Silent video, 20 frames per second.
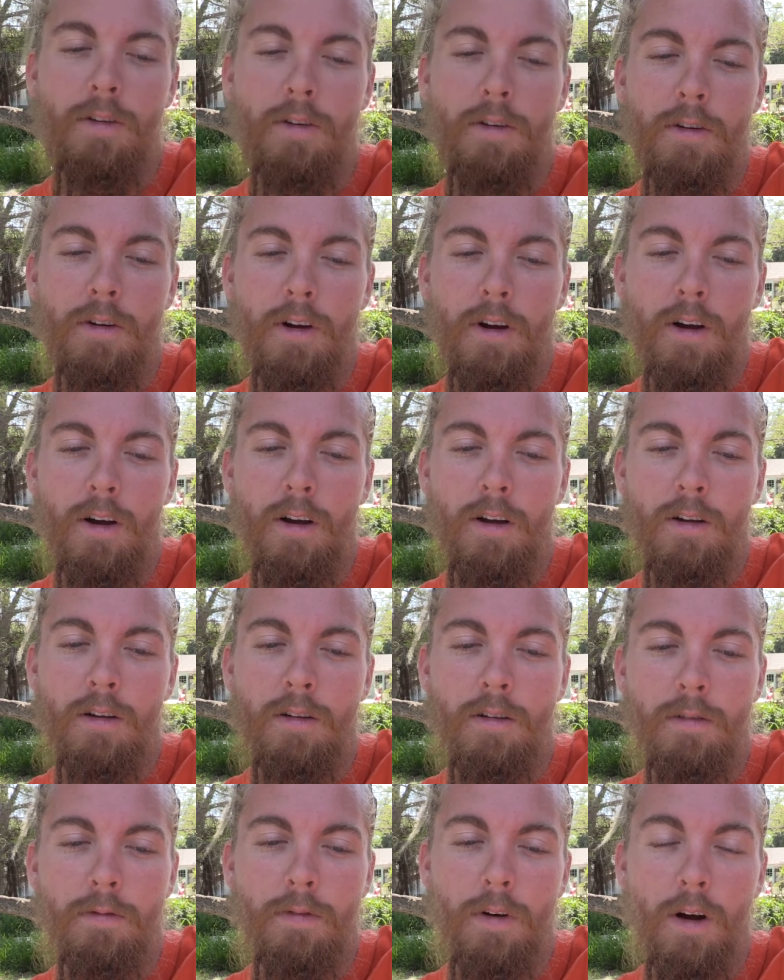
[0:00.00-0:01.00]
to uh,
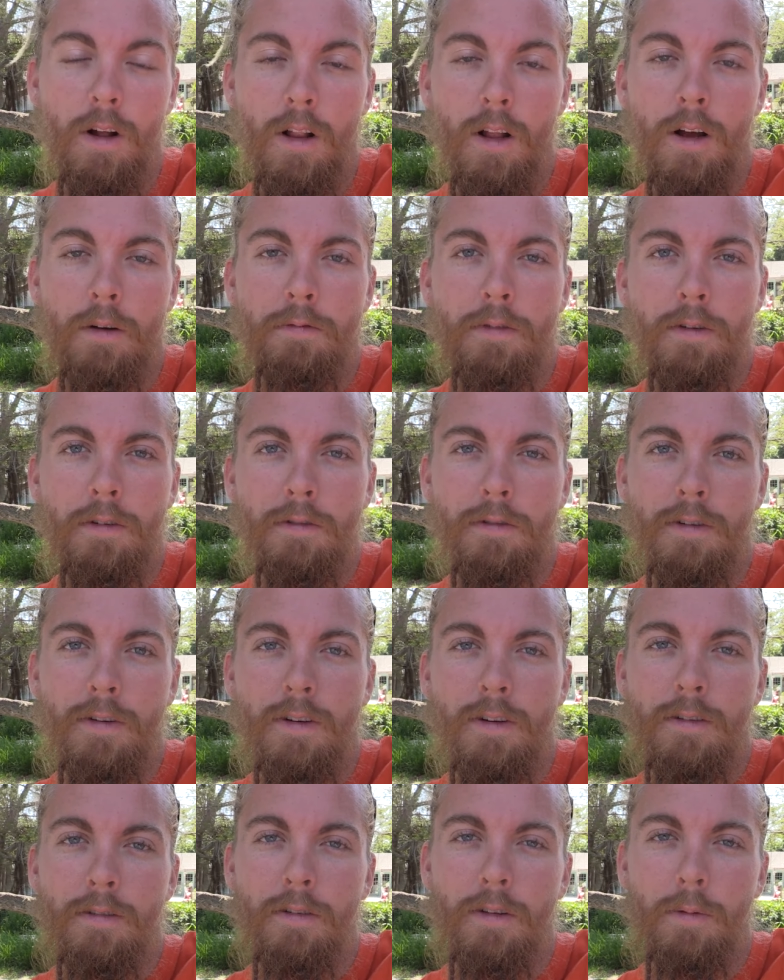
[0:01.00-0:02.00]
fall off of
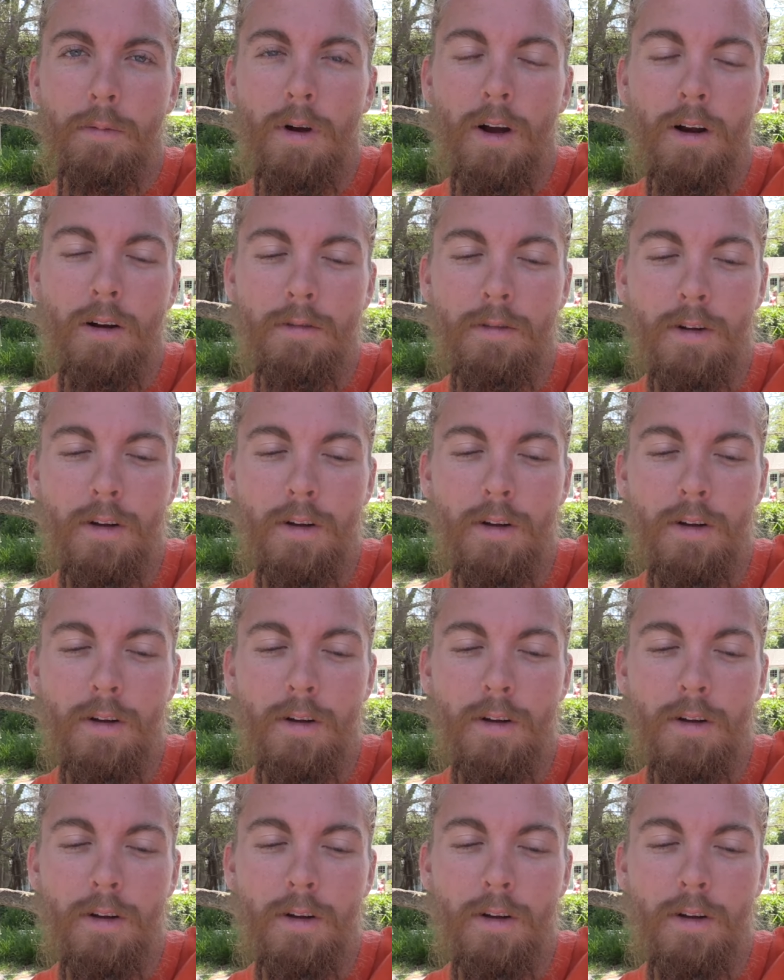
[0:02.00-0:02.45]
for the pirate